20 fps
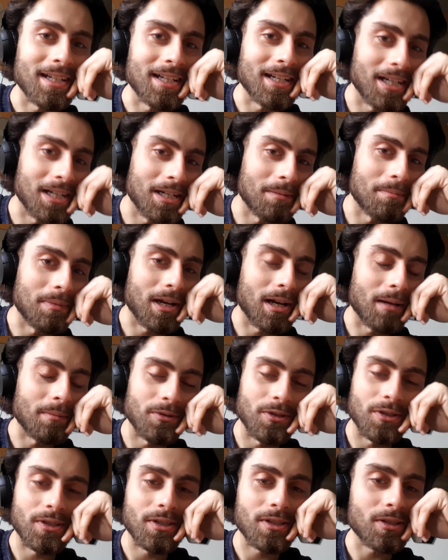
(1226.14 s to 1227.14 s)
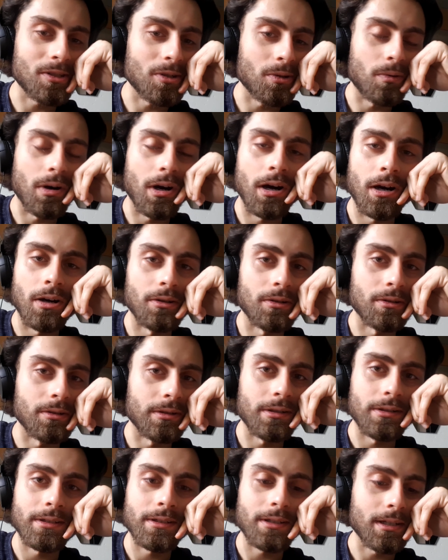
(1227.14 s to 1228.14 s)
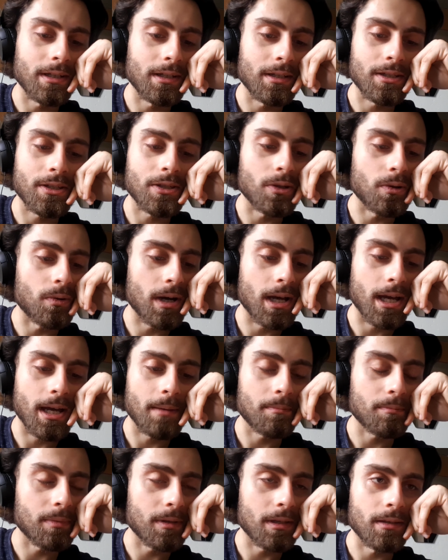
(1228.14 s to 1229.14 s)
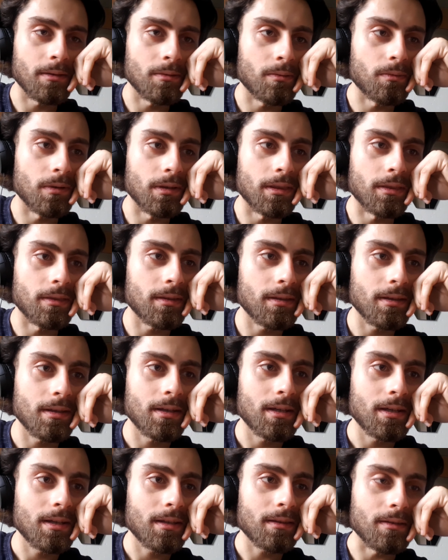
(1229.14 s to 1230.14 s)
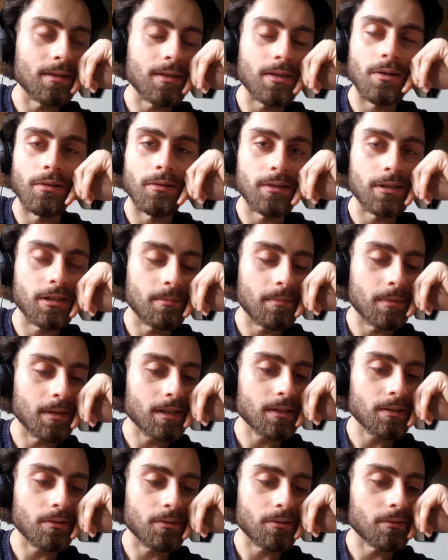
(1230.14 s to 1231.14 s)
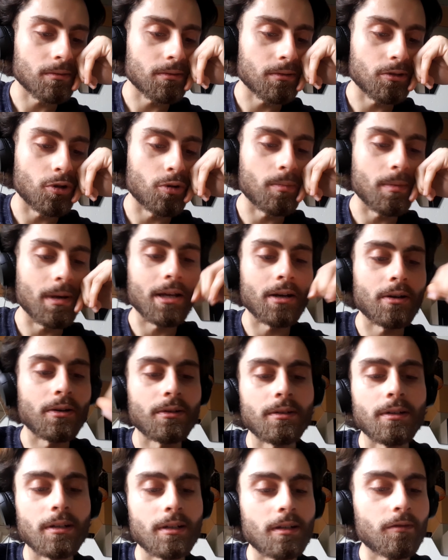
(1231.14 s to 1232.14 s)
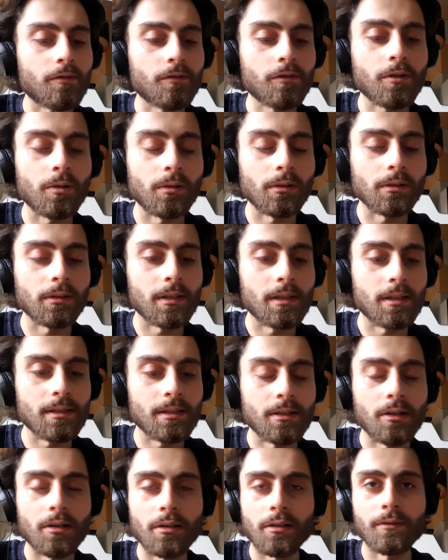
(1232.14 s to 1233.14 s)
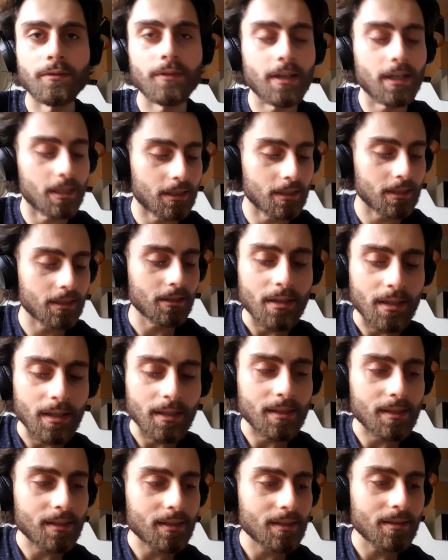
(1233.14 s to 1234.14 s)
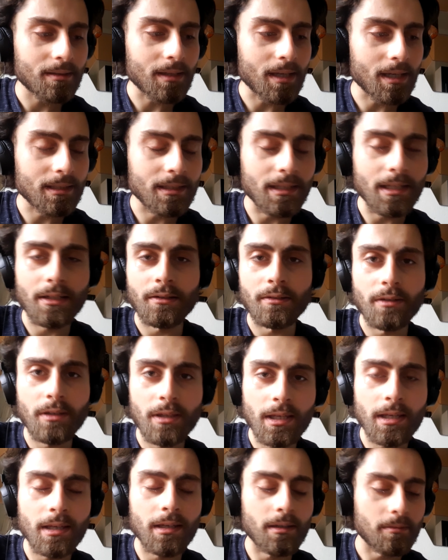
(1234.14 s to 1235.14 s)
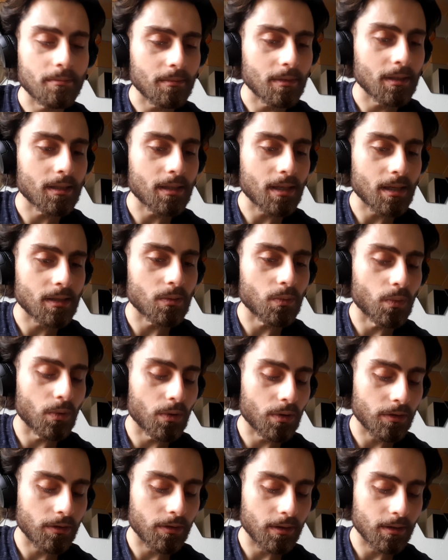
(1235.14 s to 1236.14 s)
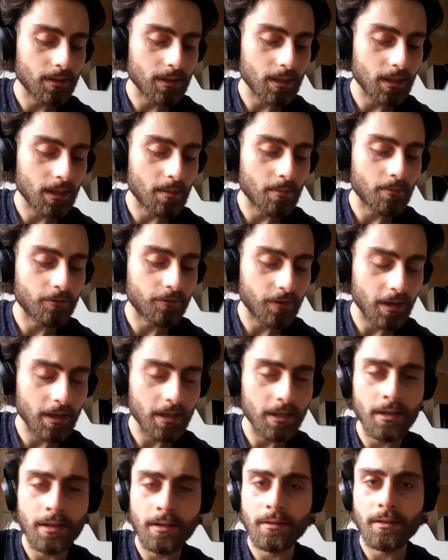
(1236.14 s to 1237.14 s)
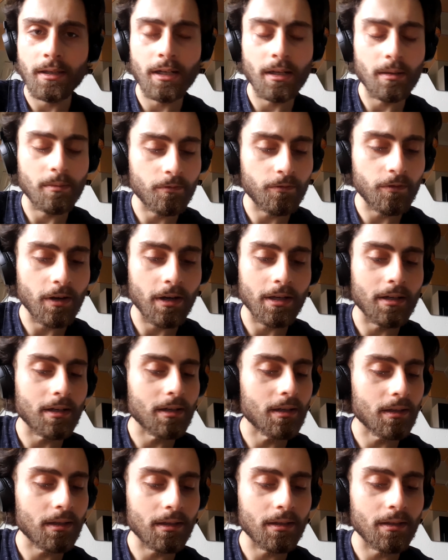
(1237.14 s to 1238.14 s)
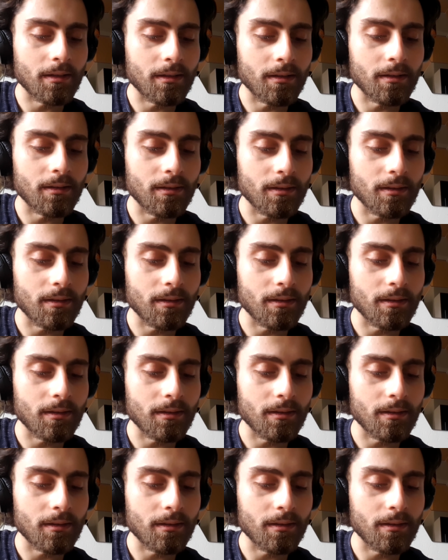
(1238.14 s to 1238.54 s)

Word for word: uh, but I'm just so honored, uh, so happy with this whole semester, no matter the difficulties and all of that. It's at the end of the day, it's it's worth it, and I'm fighting and I'm fighting and